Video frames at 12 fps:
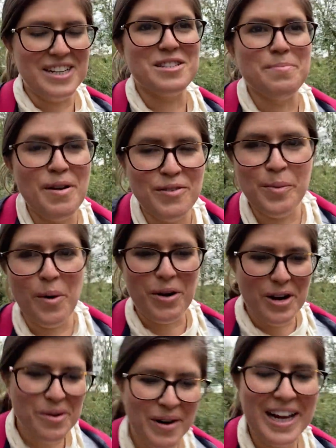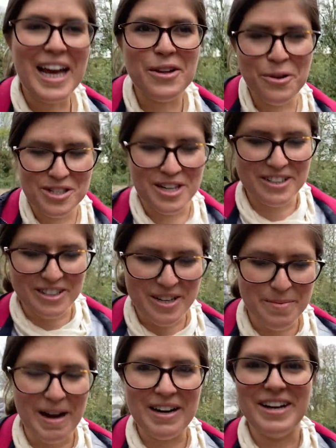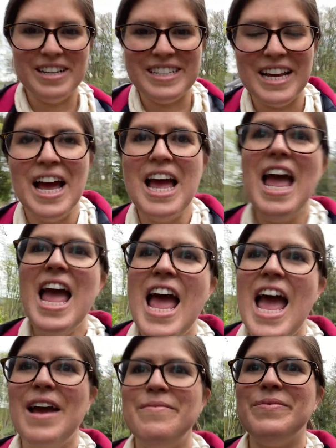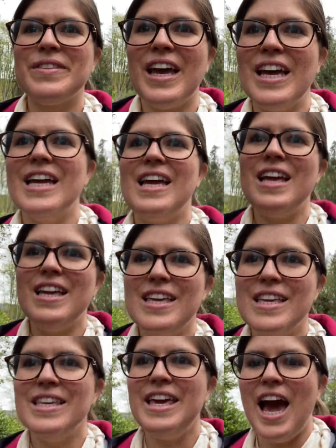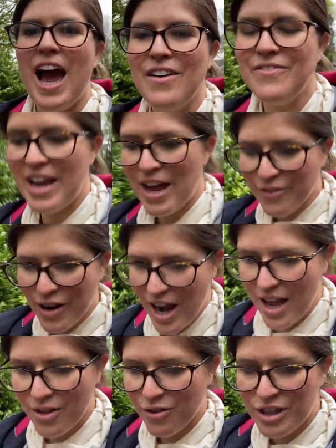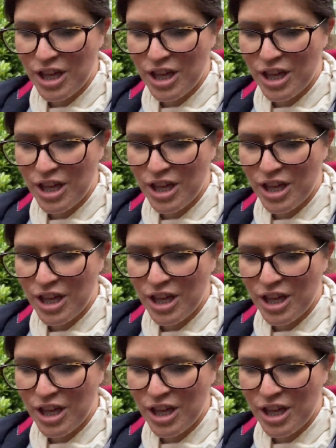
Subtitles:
it's a bit of a walk. When I get closer, I'll turn you back around to see it. Yeah, I've never really